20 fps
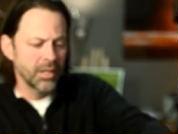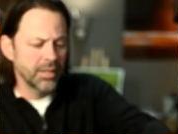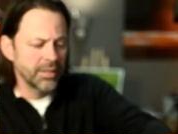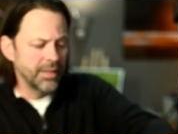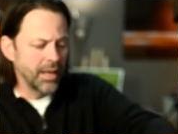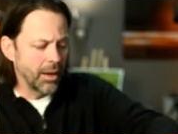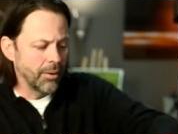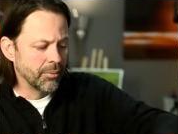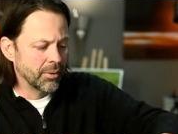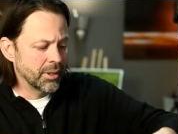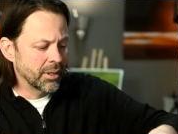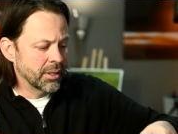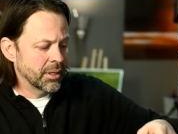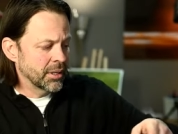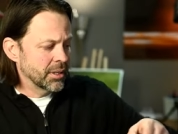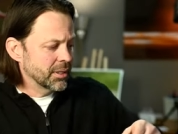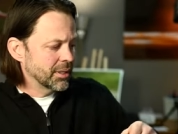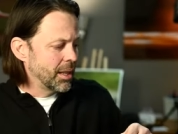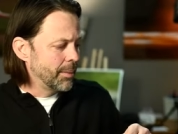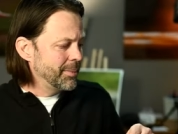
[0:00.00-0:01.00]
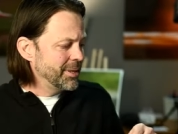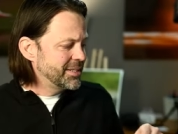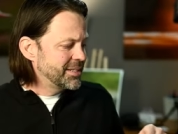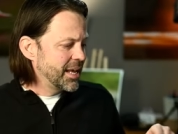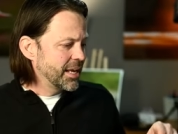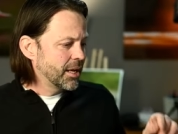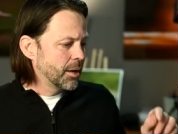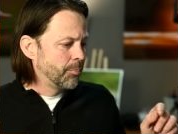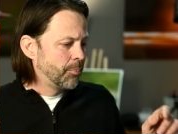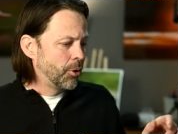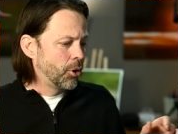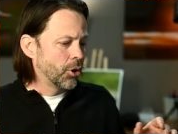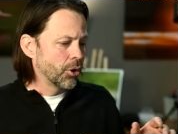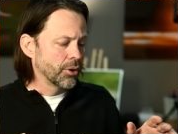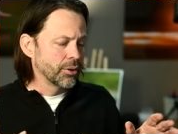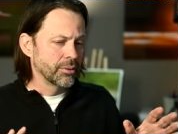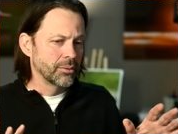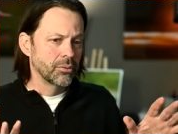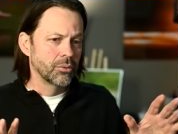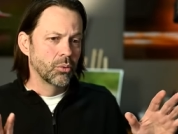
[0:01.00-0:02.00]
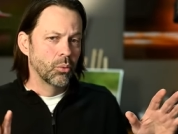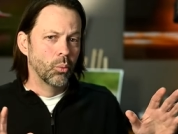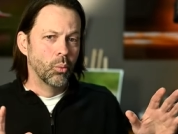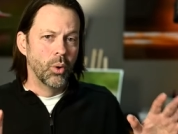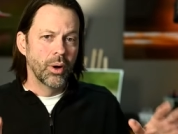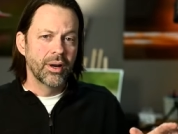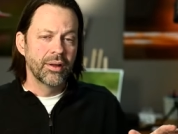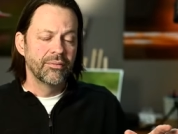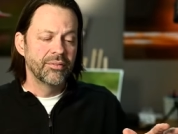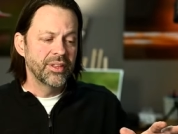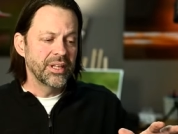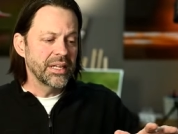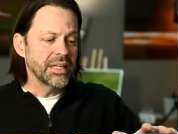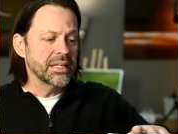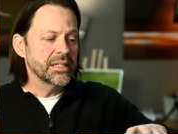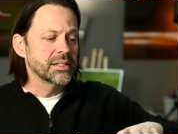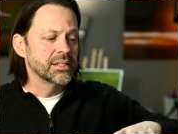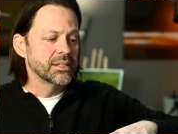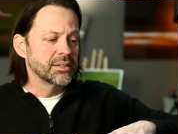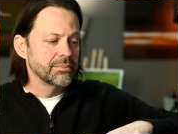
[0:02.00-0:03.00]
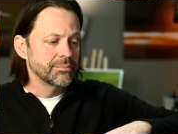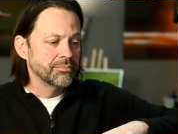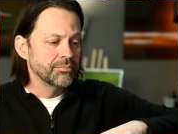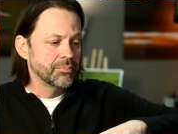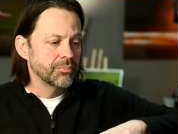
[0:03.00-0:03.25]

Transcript: Now, let me take apart one of these